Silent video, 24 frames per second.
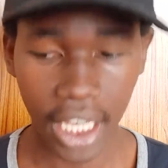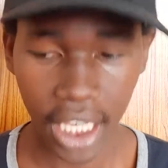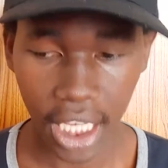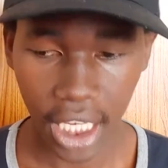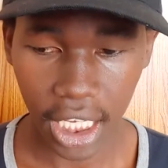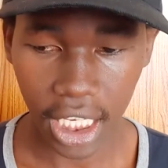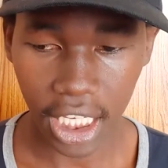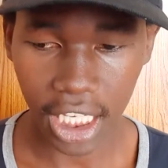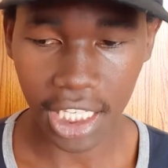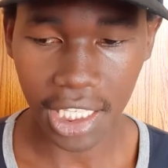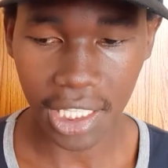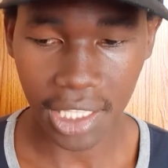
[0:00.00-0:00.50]

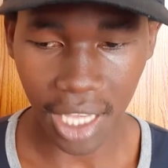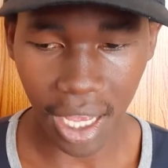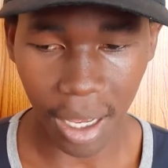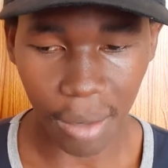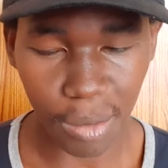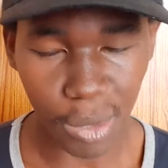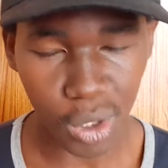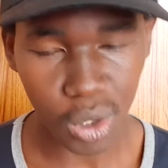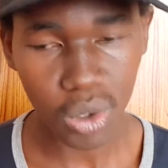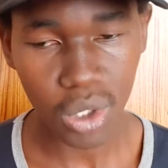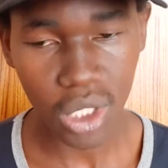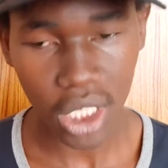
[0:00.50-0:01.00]
He is a
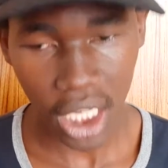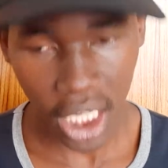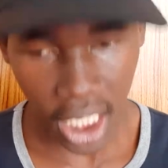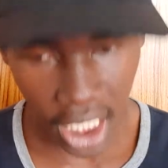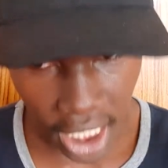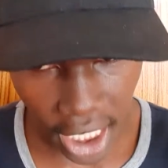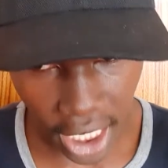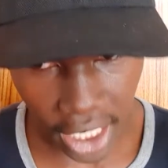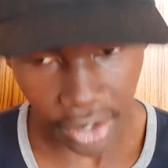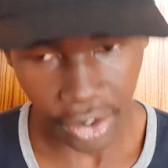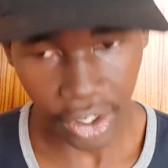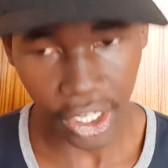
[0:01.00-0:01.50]
music
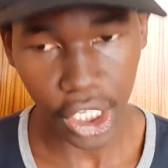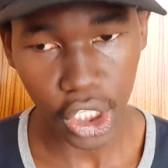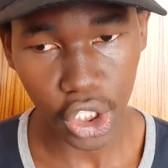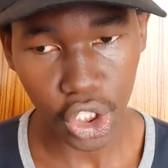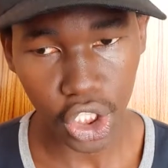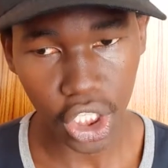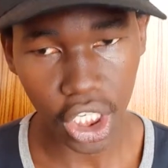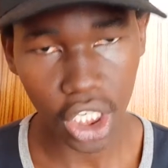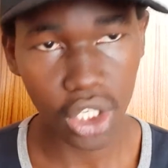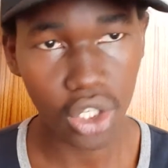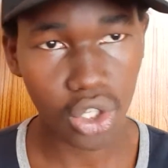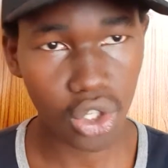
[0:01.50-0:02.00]

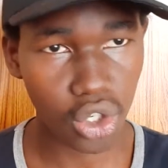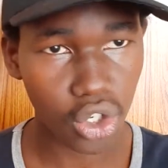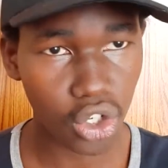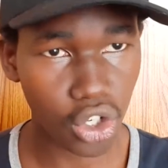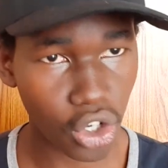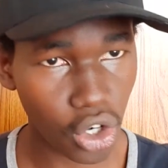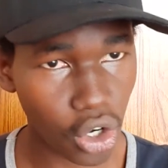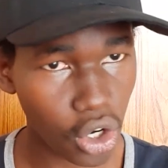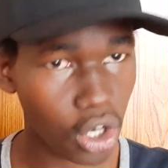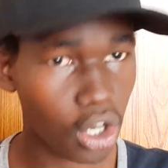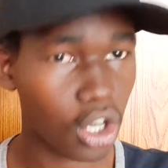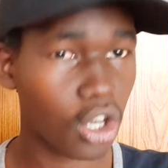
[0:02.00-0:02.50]
arranger,
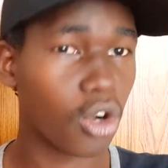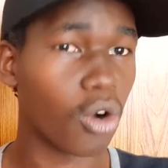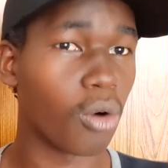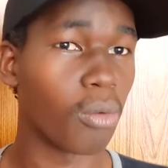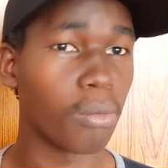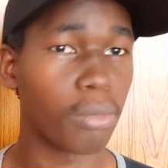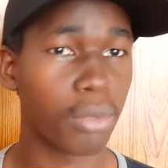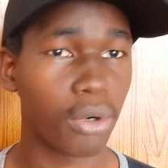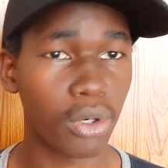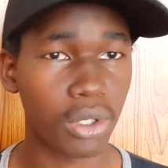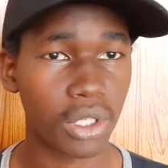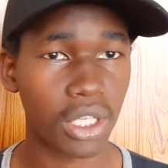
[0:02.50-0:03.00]
stroke
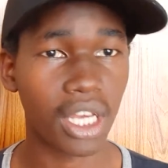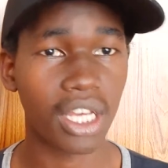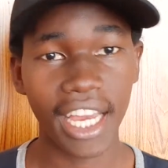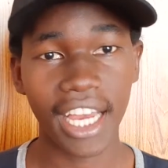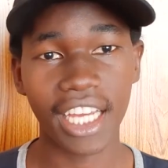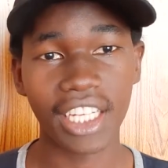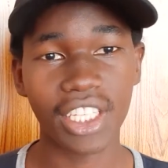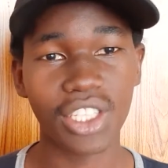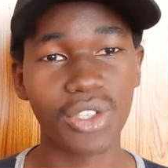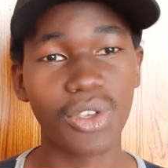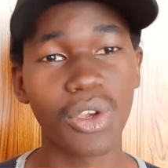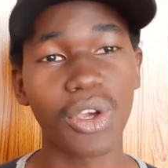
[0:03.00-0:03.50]
composer,
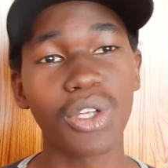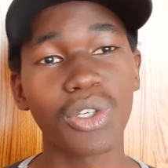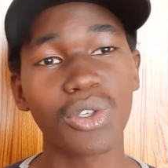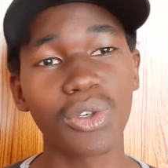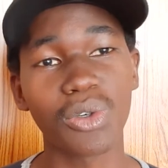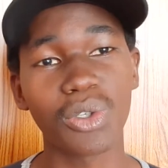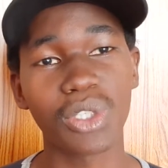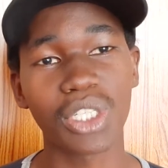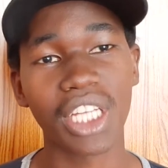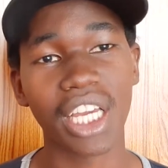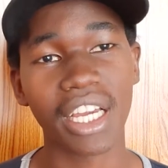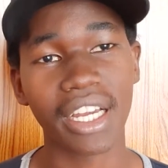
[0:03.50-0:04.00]
and he's going to
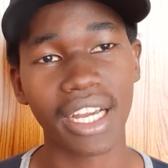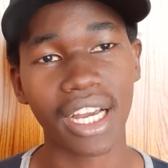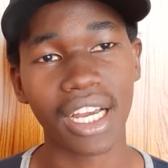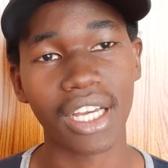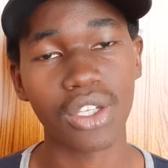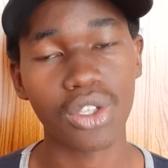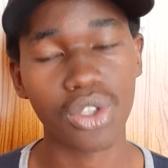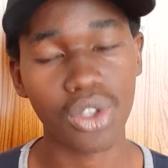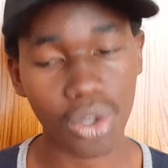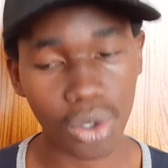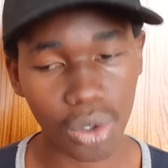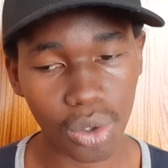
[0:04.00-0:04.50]
take
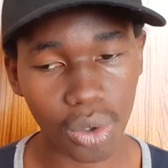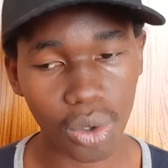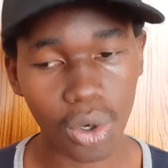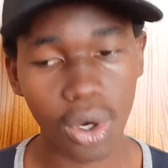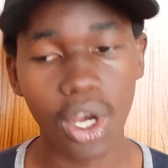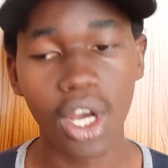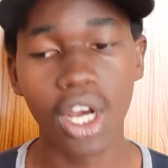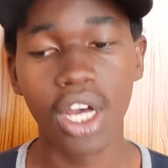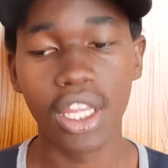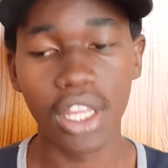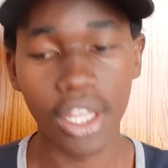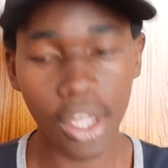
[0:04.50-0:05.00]
us through
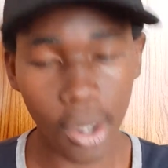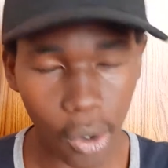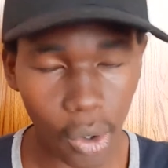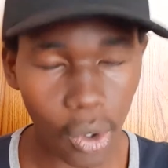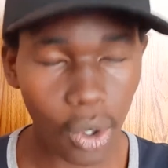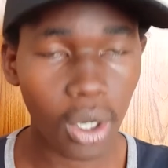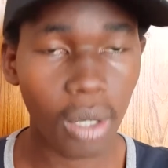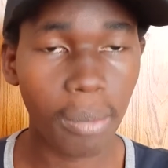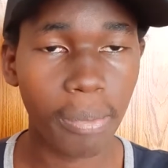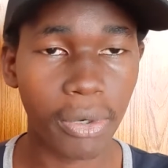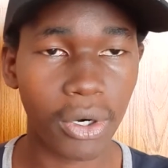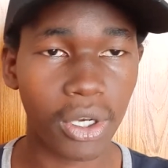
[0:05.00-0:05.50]
the
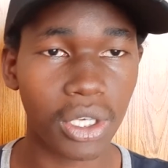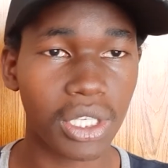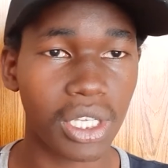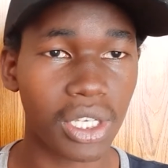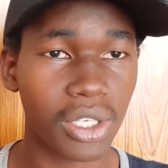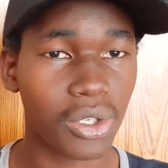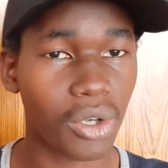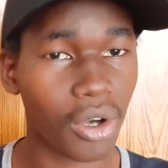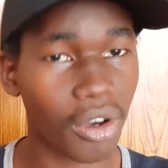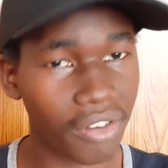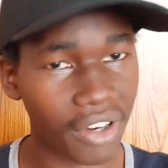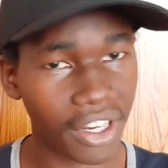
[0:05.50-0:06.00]
whole
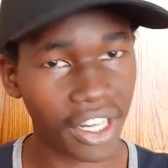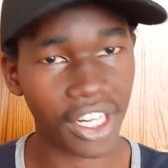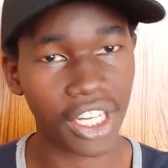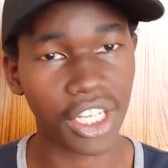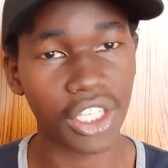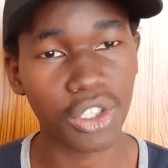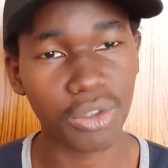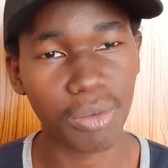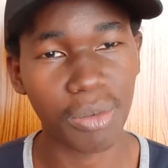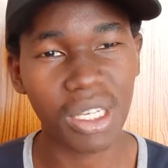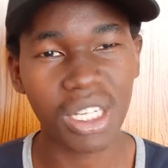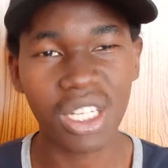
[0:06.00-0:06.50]
process of
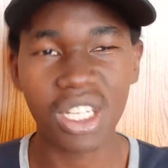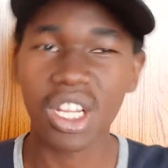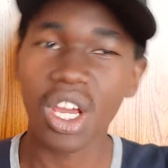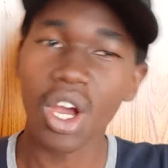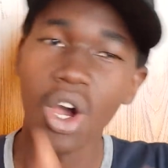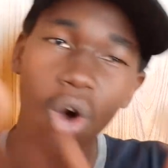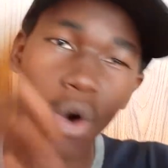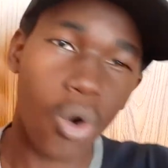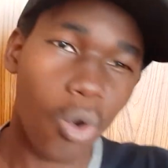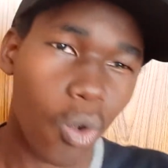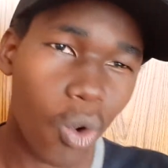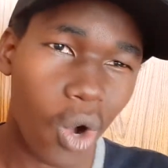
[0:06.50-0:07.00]
arrangement,
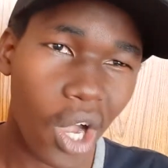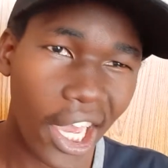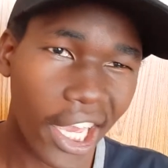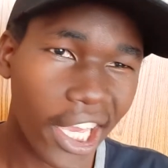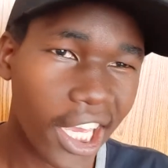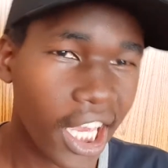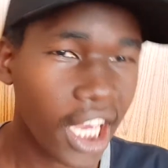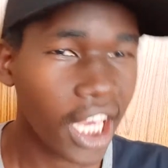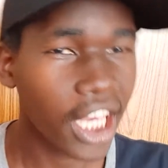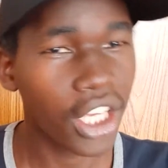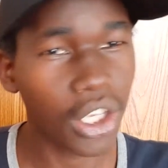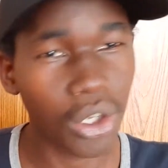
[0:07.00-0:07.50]
why
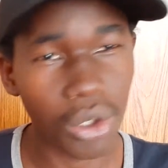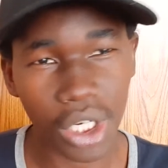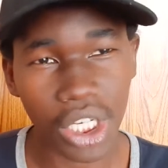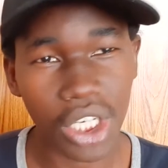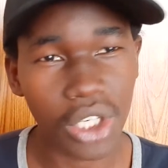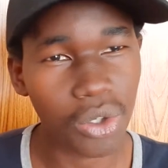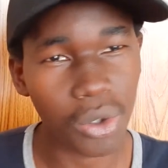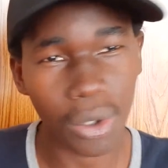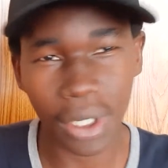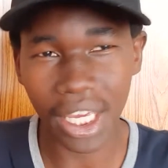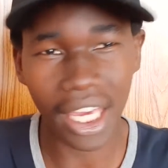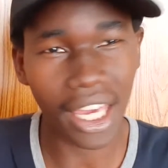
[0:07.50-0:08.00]
you need
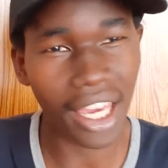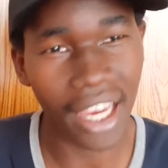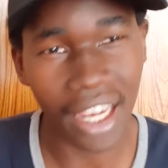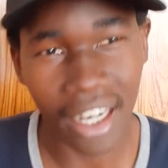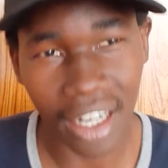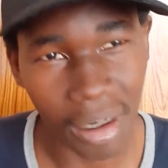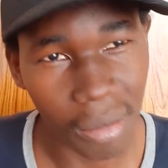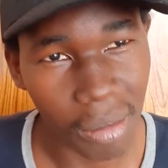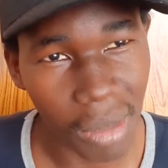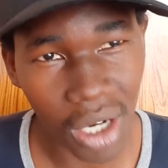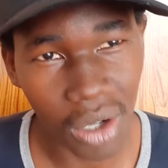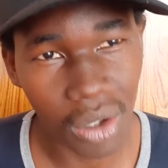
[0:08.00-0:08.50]
to care
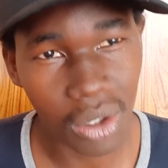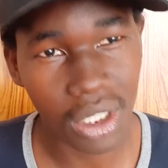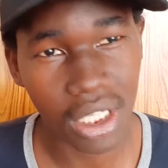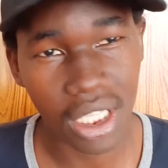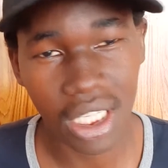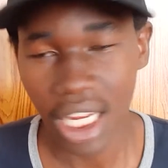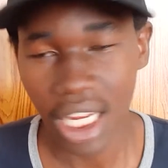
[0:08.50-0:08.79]
about